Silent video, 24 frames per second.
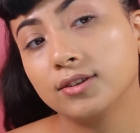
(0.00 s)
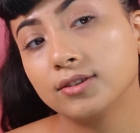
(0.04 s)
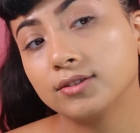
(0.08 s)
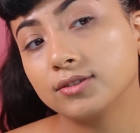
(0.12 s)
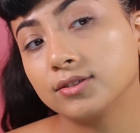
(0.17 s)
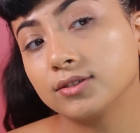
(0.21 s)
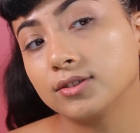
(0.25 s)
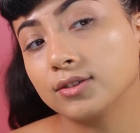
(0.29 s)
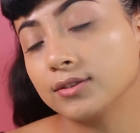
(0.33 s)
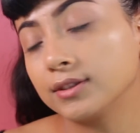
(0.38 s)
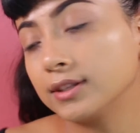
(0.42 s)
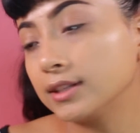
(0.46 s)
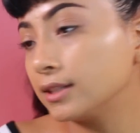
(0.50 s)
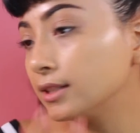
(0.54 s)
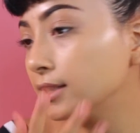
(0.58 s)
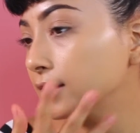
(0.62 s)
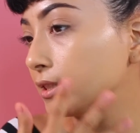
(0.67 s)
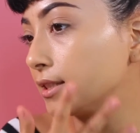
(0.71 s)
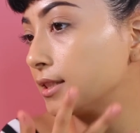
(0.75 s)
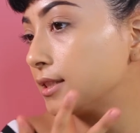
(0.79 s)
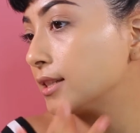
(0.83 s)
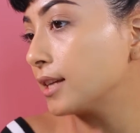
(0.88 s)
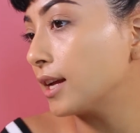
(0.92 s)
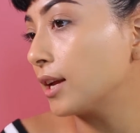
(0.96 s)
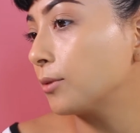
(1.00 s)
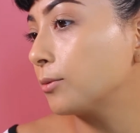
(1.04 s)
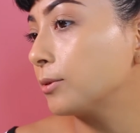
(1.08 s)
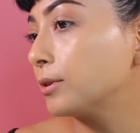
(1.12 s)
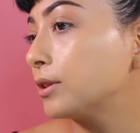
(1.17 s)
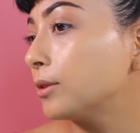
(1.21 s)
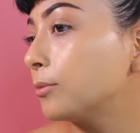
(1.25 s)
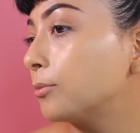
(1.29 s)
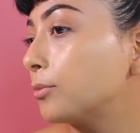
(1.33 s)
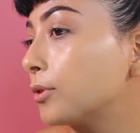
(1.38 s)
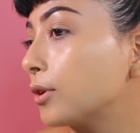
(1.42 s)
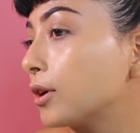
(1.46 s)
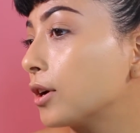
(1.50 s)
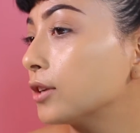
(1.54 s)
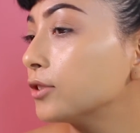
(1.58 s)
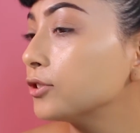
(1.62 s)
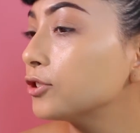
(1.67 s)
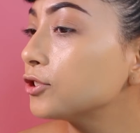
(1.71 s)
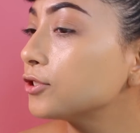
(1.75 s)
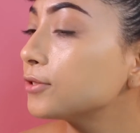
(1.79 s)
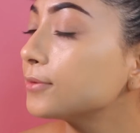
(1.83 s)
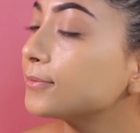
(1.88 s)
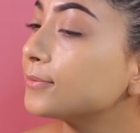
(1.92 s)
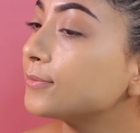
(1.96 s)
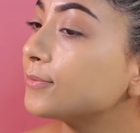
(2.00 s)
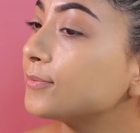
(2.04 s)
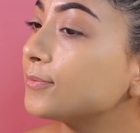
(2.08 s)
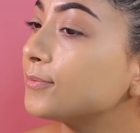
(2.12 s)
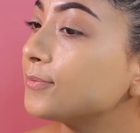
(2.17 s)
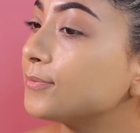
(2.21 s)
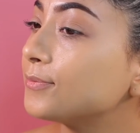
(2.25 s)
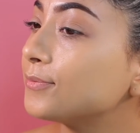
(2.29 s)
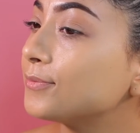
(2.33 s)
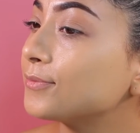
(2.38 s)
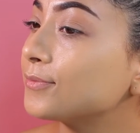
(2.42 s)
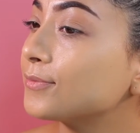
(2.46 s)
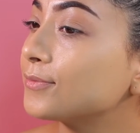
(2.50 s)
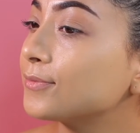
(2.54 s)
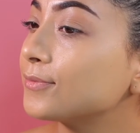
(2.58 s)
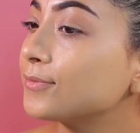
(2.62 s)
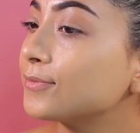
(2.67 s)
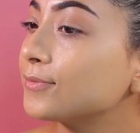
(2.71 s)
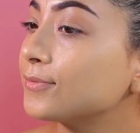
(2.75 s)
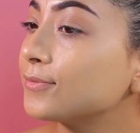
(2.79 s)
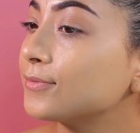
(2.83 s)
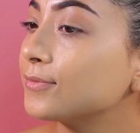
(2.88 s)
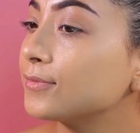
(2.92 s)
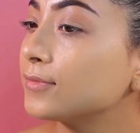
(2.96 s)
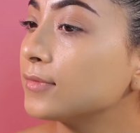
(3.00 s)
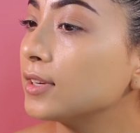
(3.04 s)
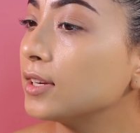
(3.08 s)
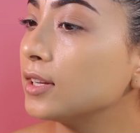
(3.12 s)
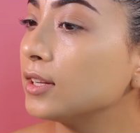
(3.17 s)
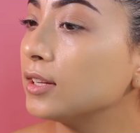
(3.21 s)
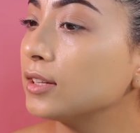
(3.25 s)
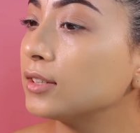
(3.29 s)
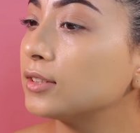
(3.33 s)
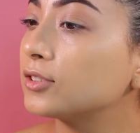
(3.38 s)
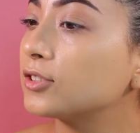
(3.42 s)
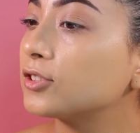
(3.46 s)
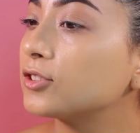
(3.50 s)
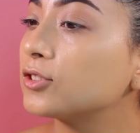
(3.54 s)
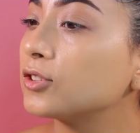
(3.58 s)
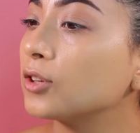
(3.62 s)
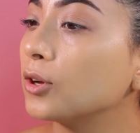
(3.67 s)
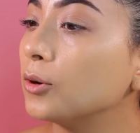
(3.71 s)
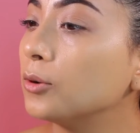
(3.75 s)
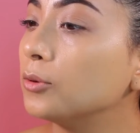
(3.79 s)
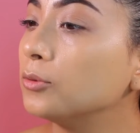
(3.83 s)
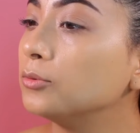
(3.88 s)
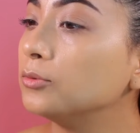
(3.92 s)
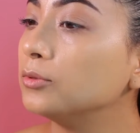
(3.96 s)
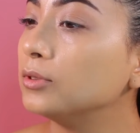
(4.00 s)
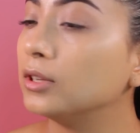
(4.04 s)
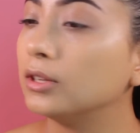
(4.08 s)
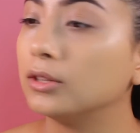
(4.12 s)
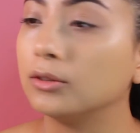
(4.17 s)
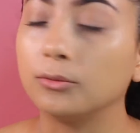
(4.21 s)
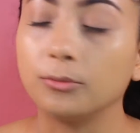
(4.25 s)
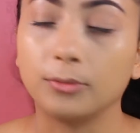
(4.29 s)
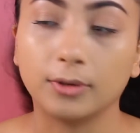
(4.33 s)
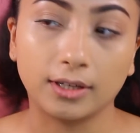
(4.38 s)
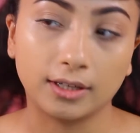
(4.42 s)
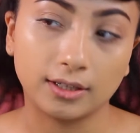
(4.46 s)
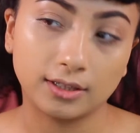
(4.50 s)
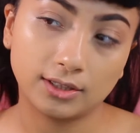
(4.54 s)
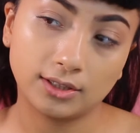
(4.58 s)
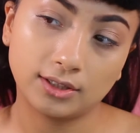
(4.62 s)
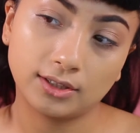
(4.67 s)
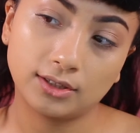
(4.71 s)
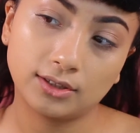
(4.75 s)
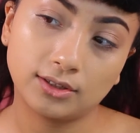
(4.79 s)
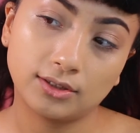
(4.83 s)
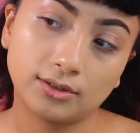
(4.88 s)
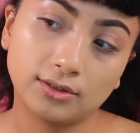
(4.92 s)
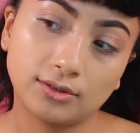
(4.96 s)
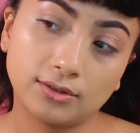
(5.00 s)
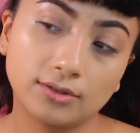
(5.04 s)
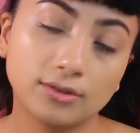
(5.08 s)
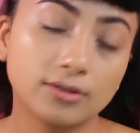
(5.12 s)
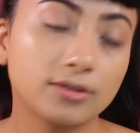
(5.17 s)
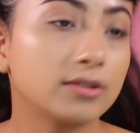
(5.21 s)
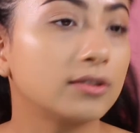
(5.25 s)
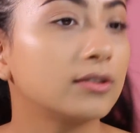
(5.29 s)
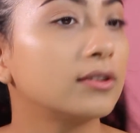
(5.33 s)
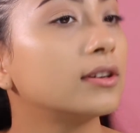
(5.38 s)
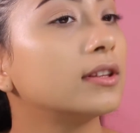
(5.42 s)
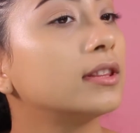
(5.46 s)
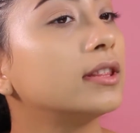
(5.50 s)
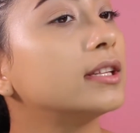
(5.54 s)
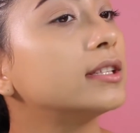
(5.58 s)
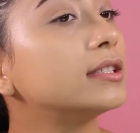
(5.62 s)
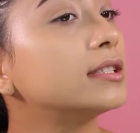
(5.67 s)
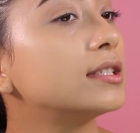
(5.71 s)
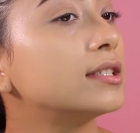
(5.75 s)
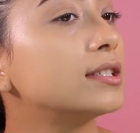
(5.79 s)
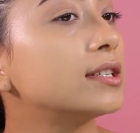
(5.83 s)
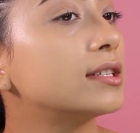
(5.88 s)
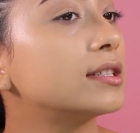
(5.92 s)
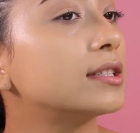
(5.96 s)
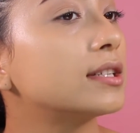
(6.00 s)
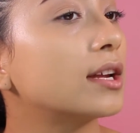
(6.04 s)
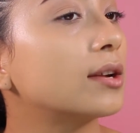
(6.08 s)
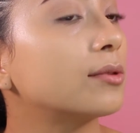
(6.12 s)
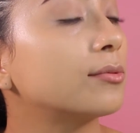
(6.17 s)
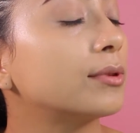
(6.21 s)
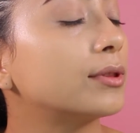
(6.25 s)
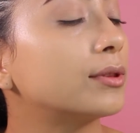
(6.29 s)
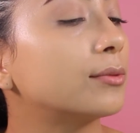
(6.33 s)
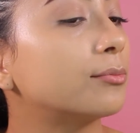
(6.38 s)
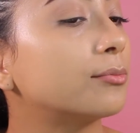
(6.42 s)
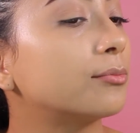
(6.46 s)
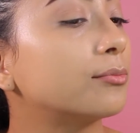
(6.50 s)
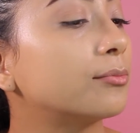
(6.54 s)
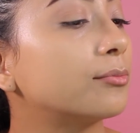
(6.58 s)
So this is the side with the brush. It looks so luminous. This is the side with the